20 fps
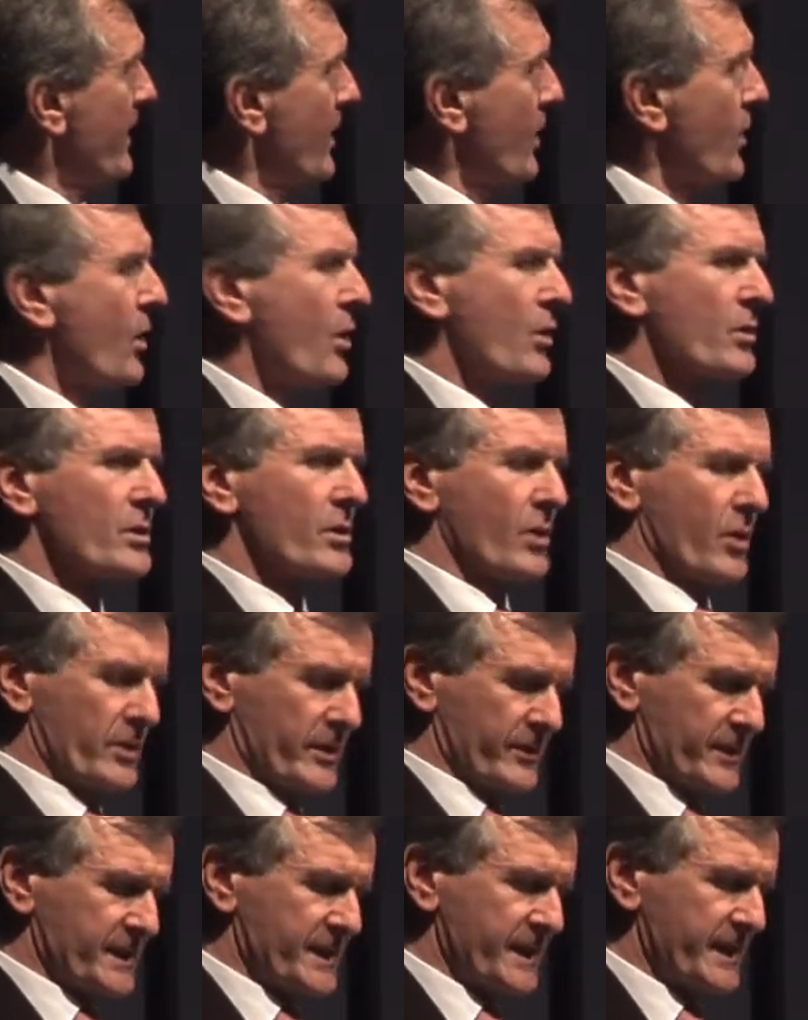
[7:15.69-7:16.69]
long gone
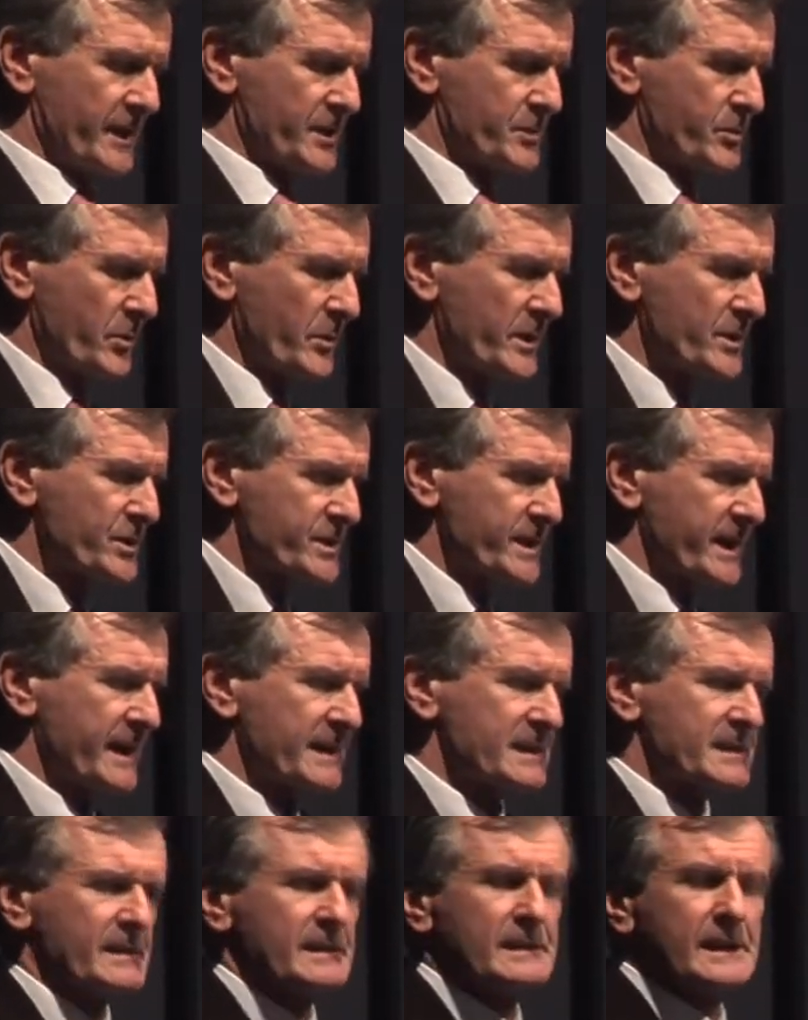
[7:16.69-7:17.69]
are the days where we just
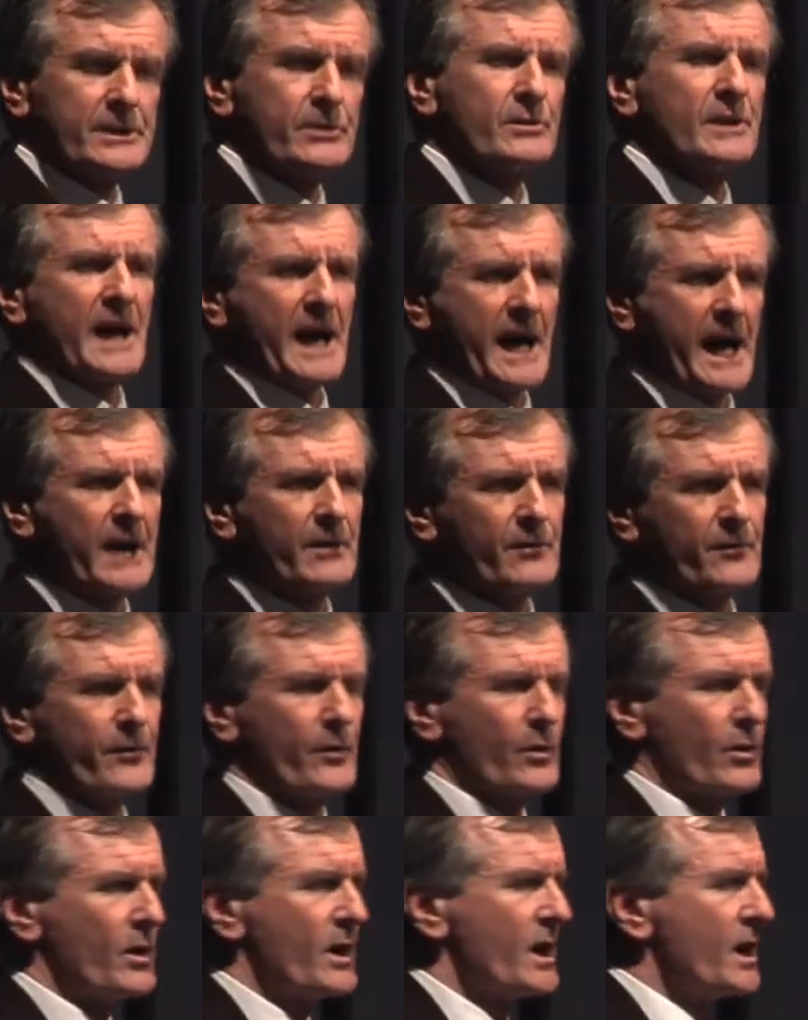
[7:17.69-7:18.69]
had literally a
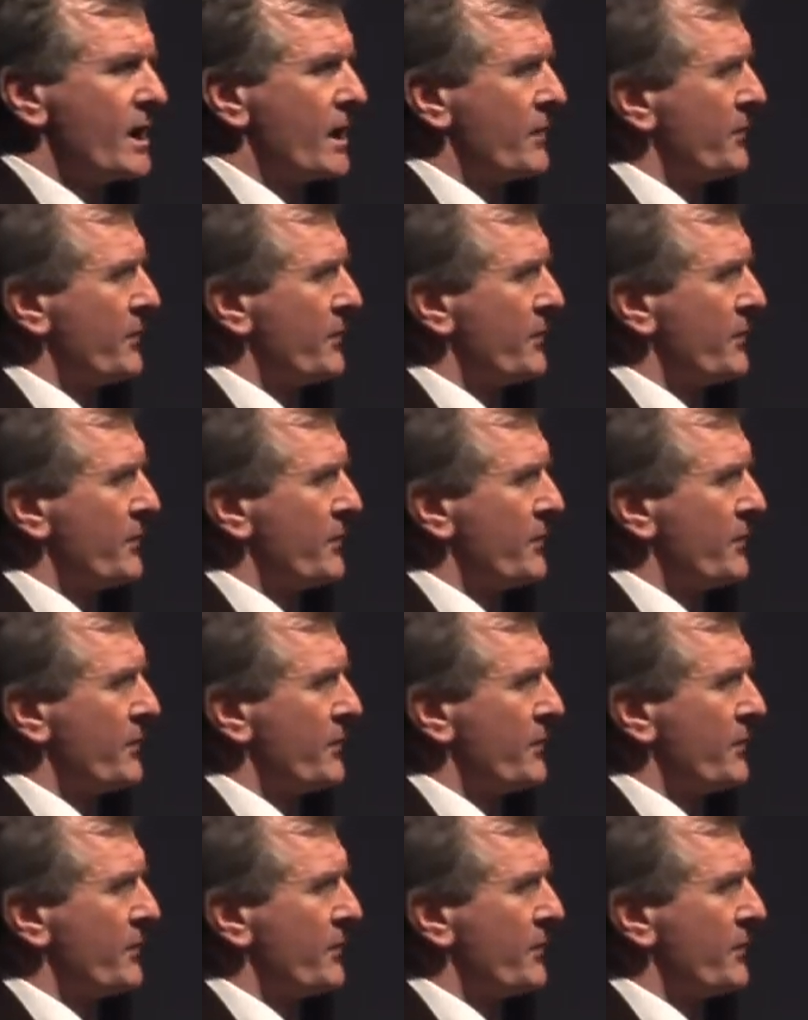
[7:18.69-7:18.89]
handful